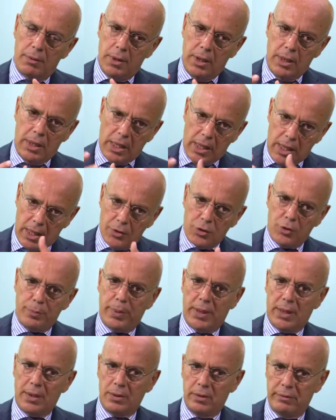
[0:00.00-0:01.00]

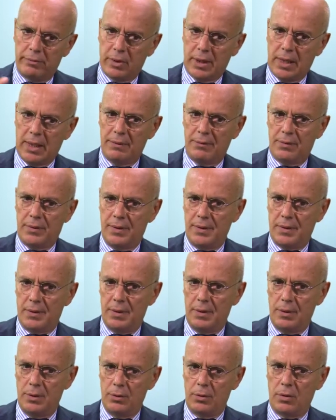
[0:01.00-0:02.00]
large part of
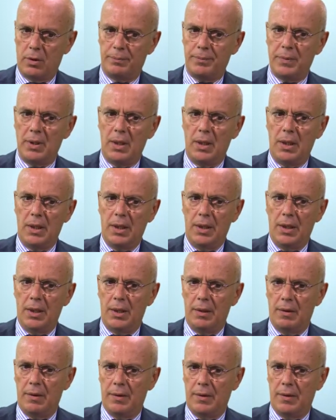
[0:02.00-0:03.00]
countries in Europe,
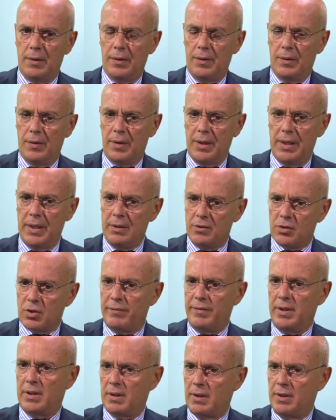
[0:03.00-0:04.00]

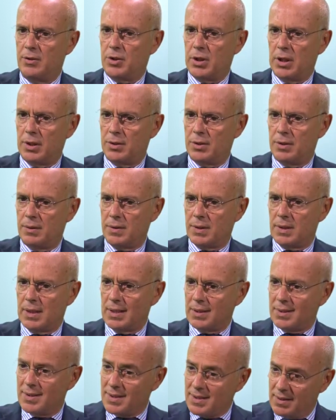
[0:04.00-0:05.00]
intravitreal injections
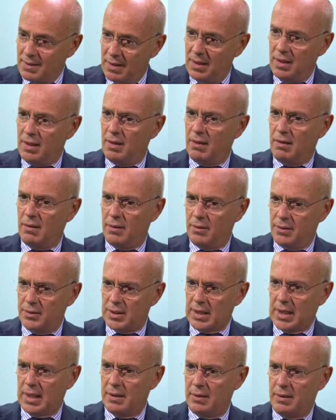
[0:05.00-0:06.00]
are still
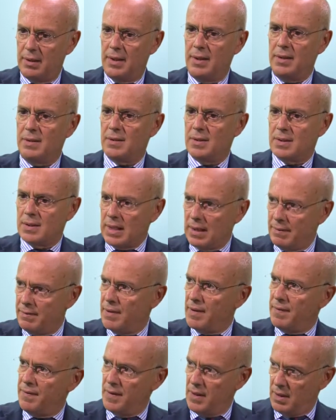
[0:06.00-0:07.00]
done
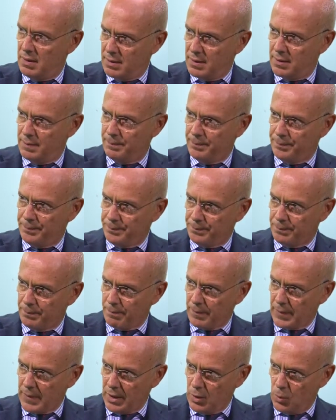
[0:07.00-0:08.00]
inside the theater,
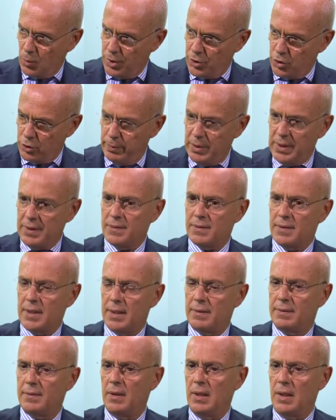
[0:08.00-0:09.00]
which means
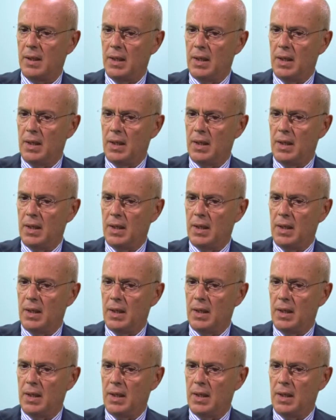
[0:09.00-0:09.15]
that